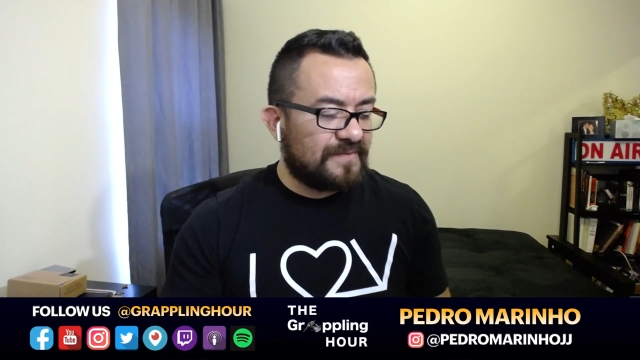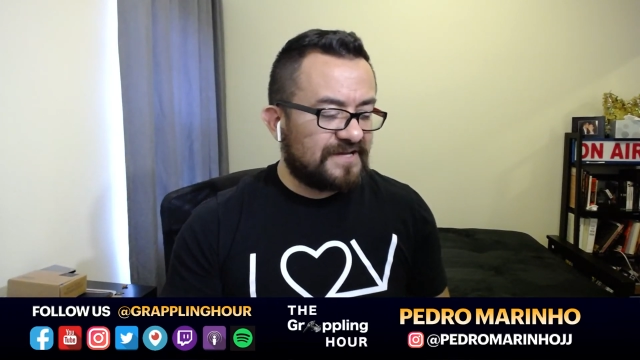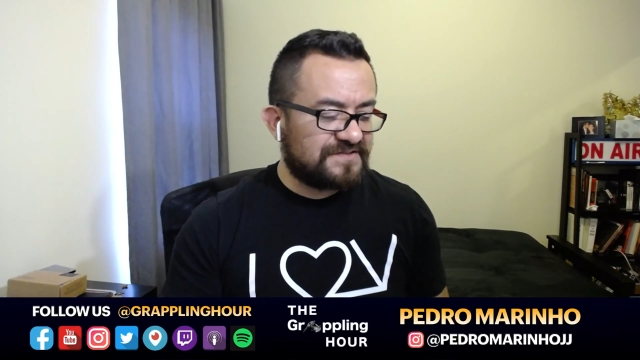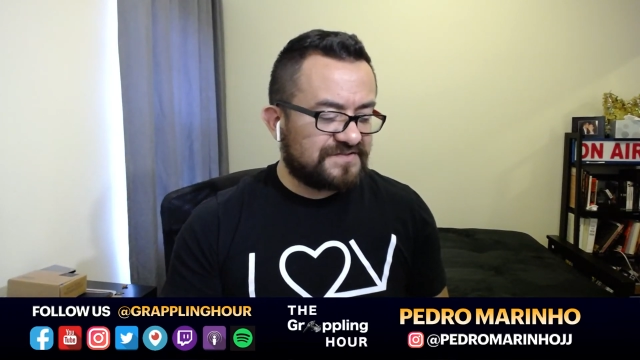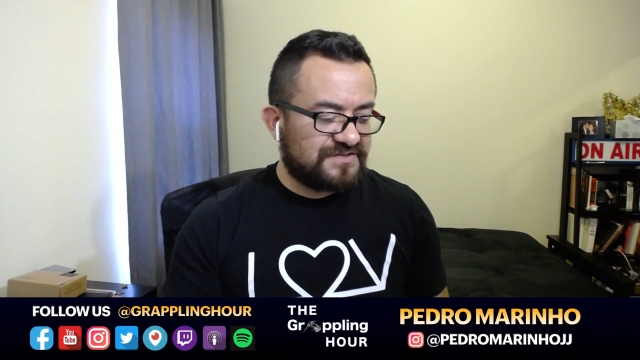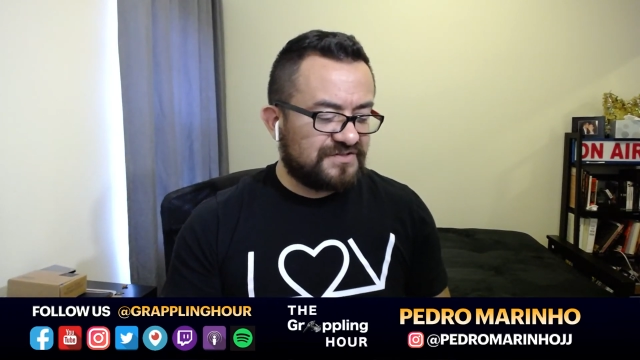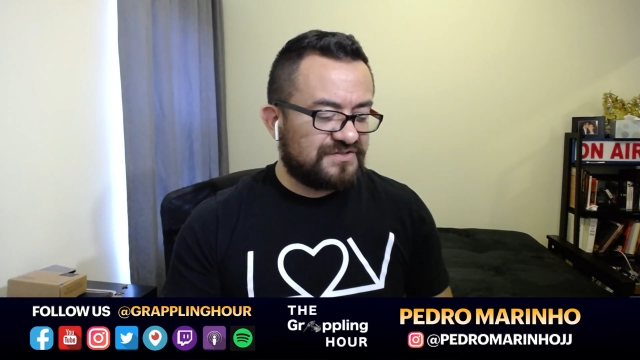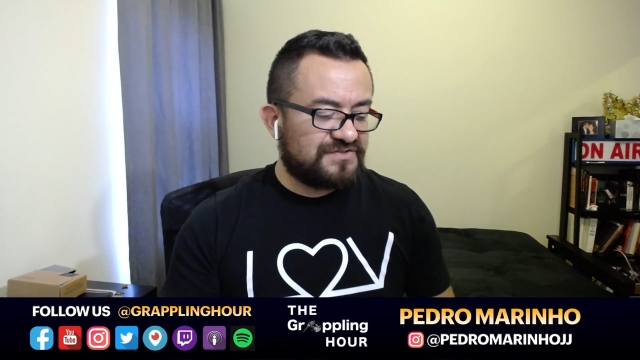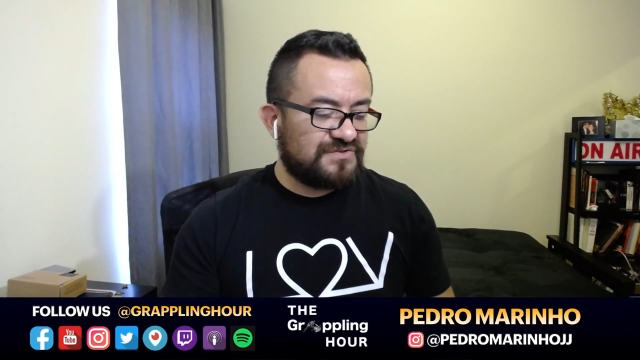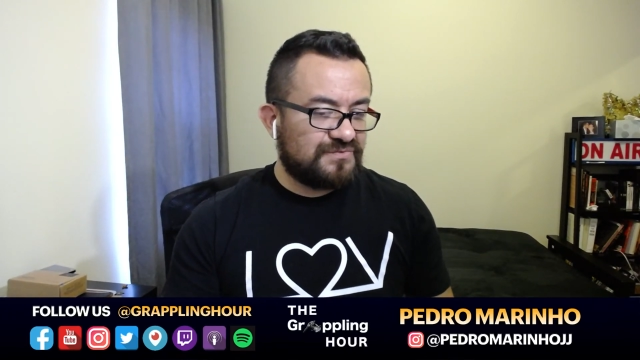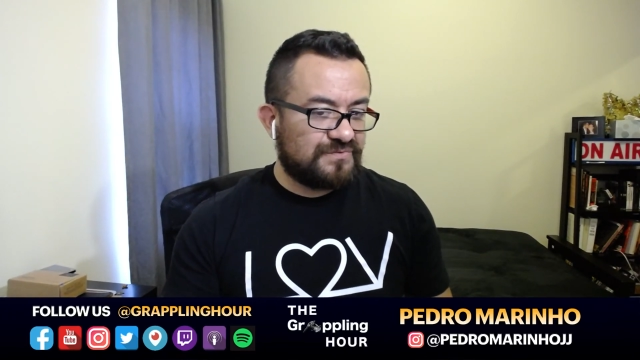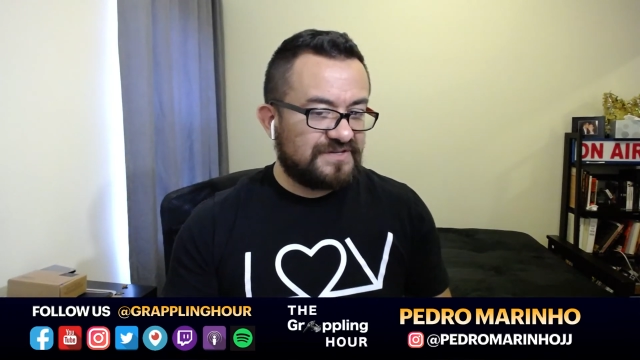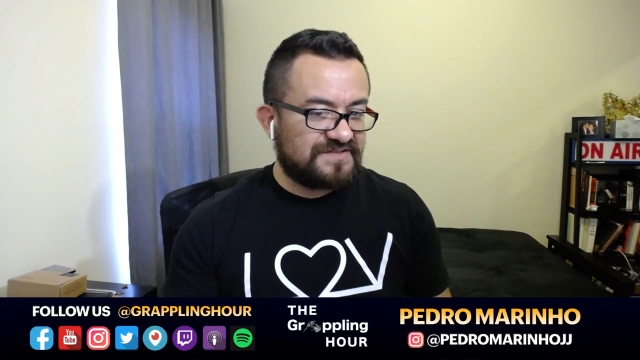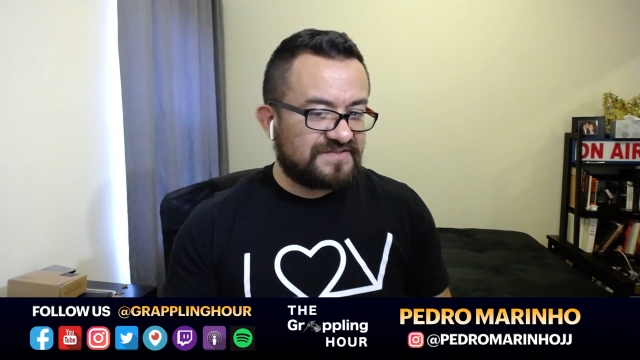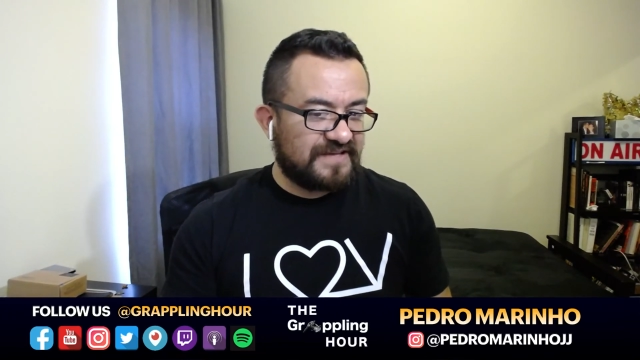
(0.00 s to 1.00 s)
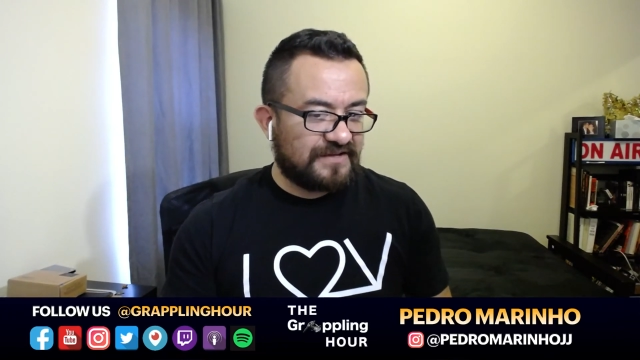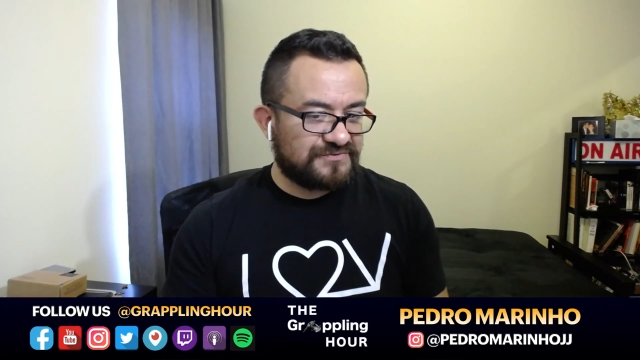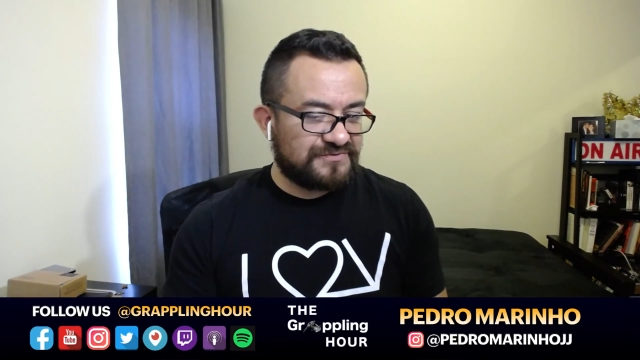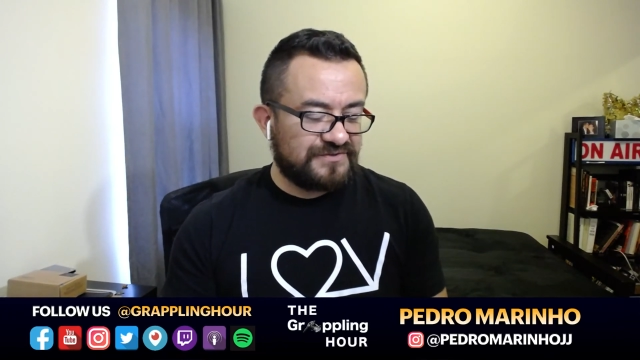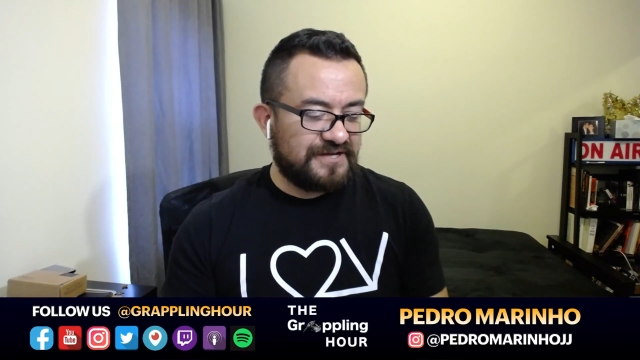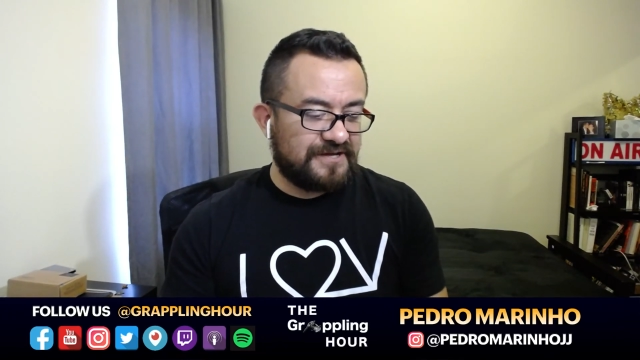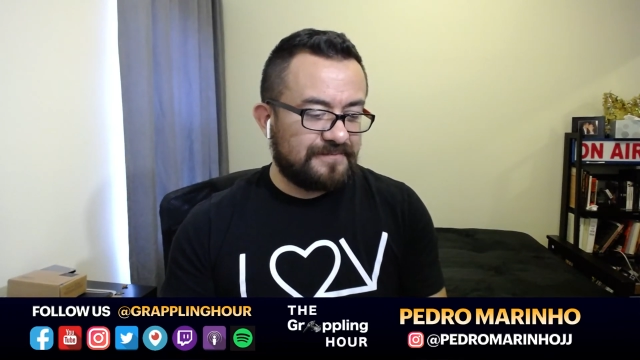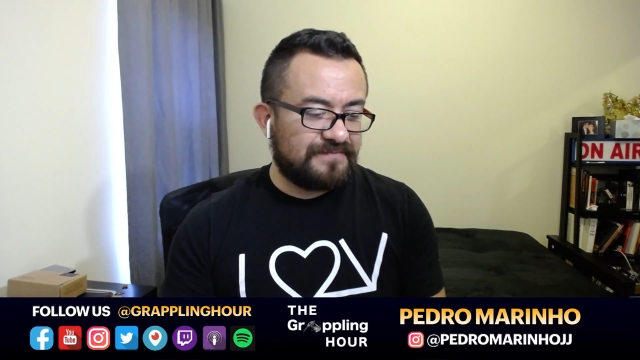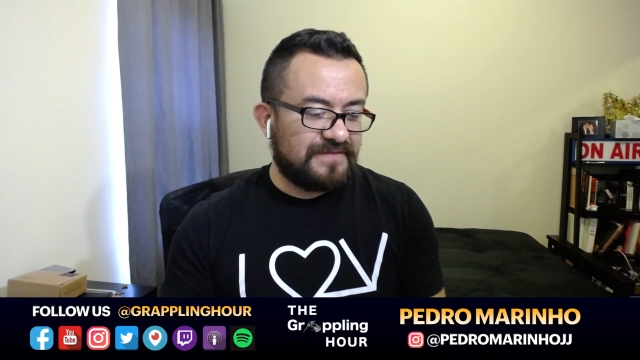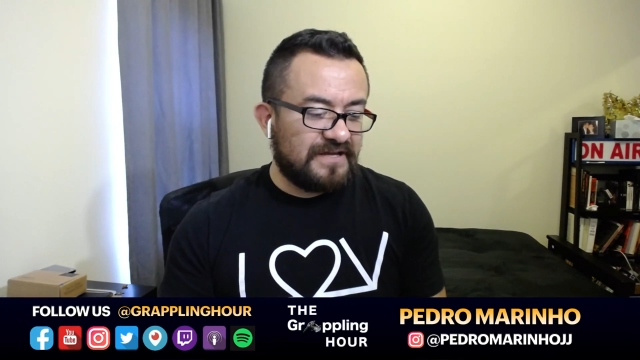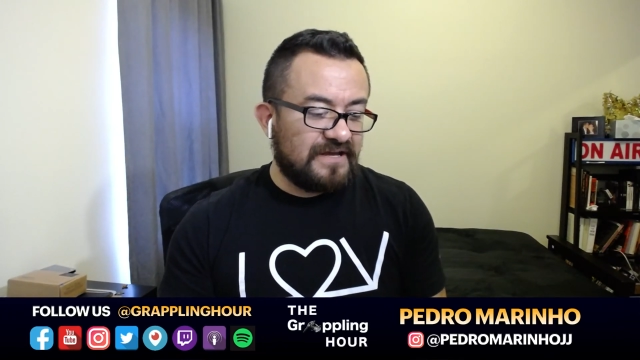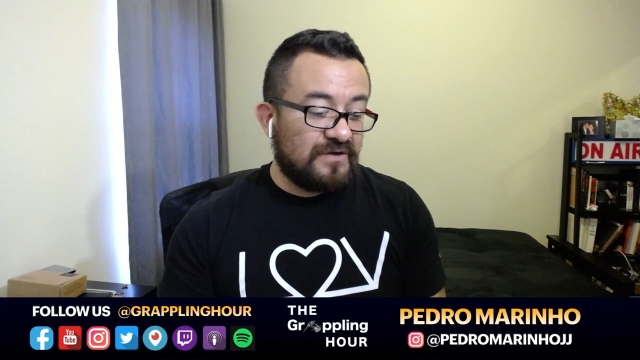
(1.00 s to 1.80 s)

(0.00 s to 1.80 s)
best to reschedule him.